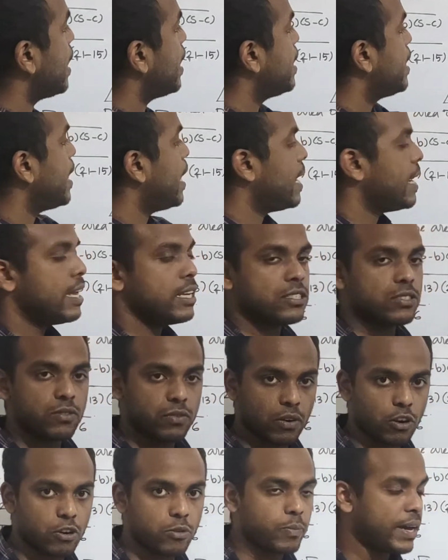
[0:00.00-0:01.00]
area is
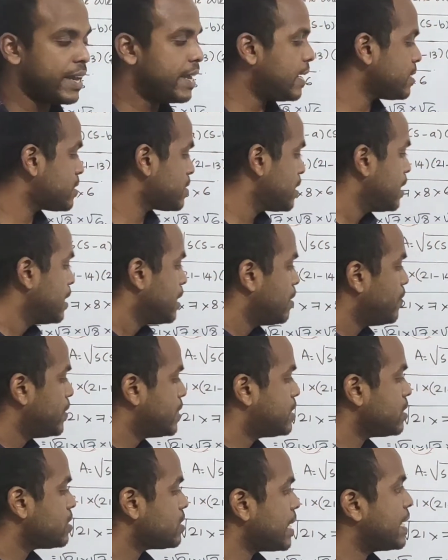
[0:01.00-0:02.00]
found by us,
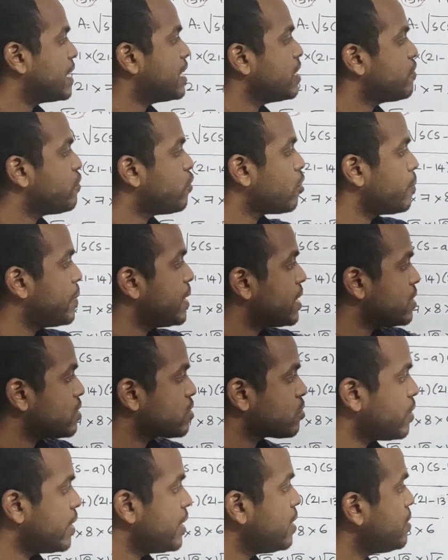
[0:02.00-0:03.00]
which is 84 meters
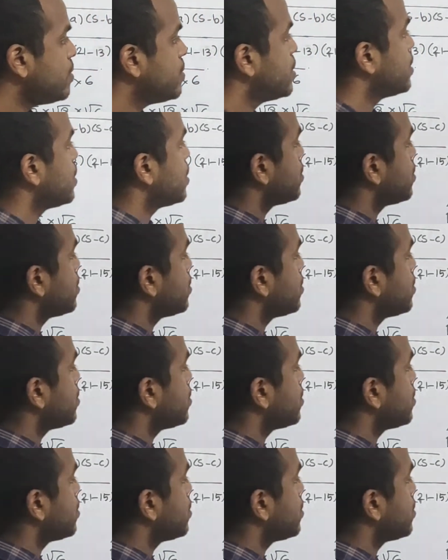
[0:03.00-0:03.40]
square.